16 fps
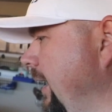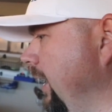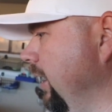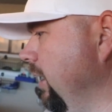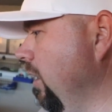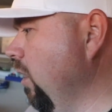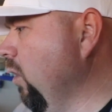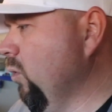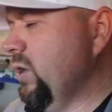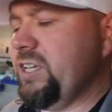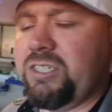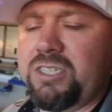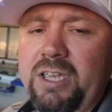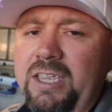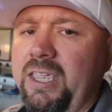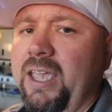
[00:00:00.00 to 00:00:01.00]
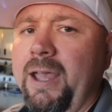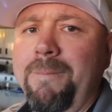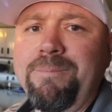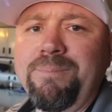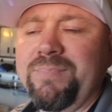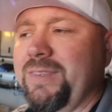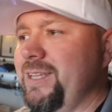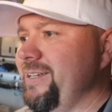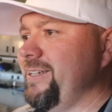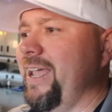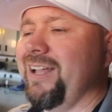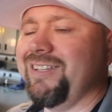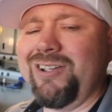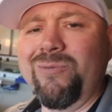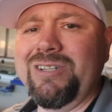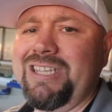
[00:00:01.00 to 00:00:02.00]
Always, again,
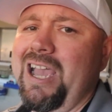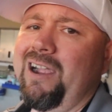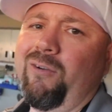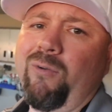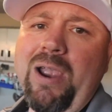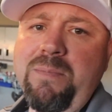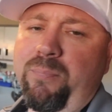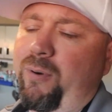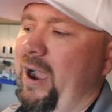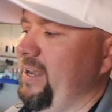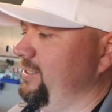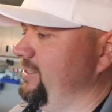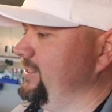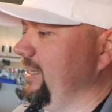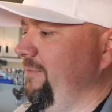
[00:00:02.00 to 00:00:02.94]
discounts always got great prices.